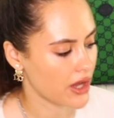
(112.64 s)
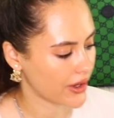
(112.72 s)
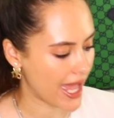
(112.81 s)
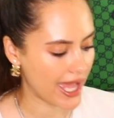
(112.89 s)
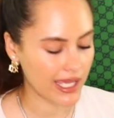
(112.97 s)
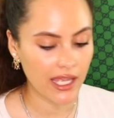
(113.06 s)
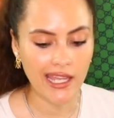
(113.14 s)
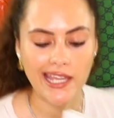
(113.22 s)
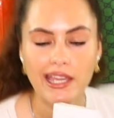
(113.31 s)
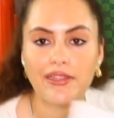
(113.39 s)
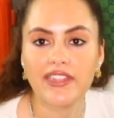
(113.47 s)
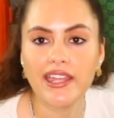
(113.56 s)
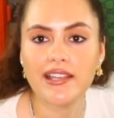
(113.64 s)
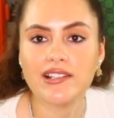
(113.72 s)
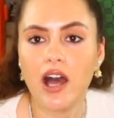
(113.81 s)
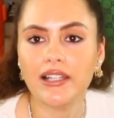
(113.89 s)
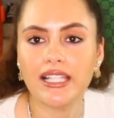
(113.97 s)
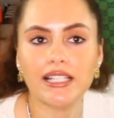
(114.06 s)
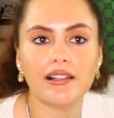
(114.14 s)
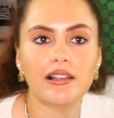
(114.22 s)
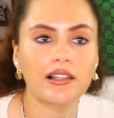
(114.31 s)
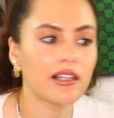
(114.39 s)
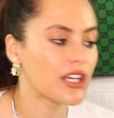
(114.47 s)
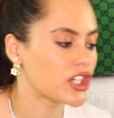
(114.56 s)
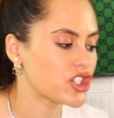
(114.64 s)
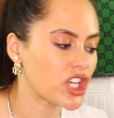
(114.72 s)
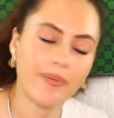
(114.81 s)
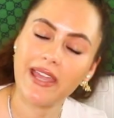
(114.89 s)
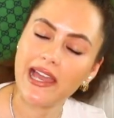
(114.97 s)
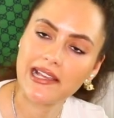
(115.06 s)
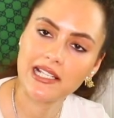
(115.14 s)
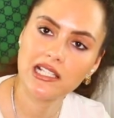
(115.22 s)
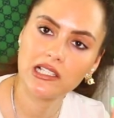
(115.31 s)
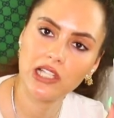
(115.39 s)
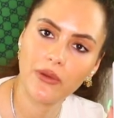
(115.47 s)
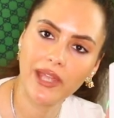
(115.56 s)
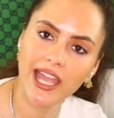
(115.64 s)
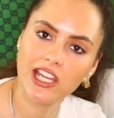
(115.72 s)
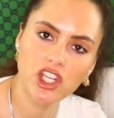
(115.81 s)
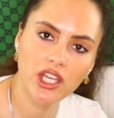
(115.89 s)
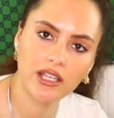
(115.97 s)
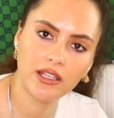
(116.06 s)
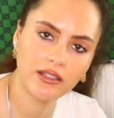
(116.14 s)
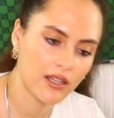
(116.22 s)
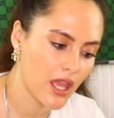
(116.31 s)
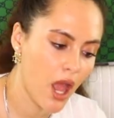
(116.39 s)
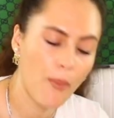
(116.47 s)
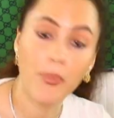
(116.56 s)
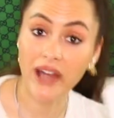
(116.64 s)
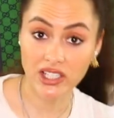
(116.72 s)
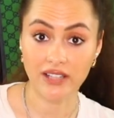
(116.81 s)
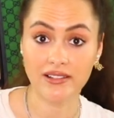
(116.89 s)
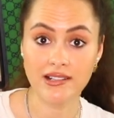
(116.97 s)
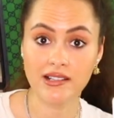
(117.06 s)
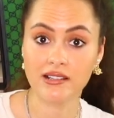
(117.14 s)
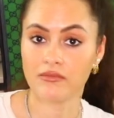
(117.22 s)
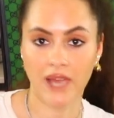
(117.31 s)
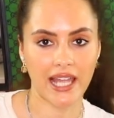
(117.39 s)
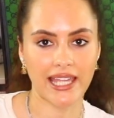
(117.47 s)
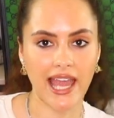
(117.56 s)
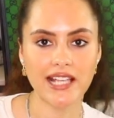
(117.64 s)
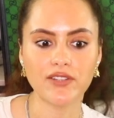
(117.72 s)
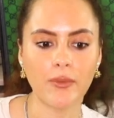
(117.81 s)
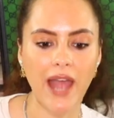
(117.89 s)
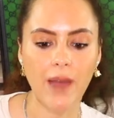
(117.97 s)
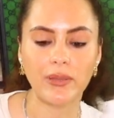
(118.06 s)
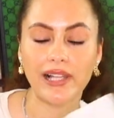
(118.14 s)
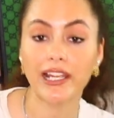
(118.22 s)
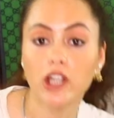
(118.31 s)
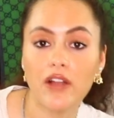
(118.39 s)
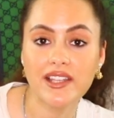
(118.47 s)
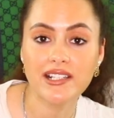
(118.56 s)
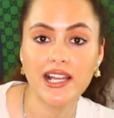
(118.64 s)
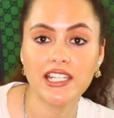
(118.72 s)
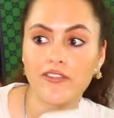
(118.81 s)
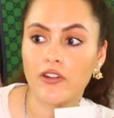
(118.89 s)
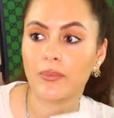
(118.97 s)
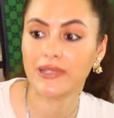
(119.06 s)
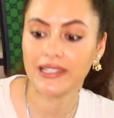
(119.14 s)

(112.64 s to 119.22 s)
okay? These are little GPS location buttons, I guess, from Apple. I got this idea from